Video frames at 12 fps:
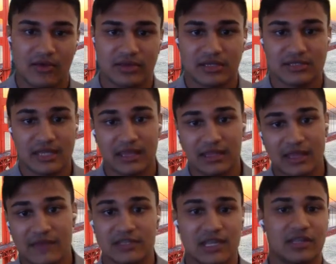and they
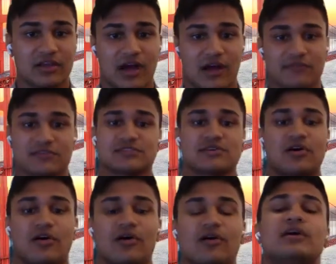have a daily conference
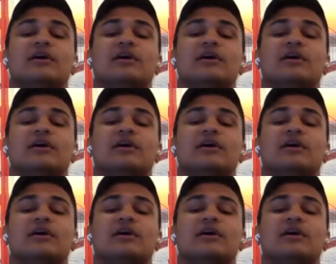call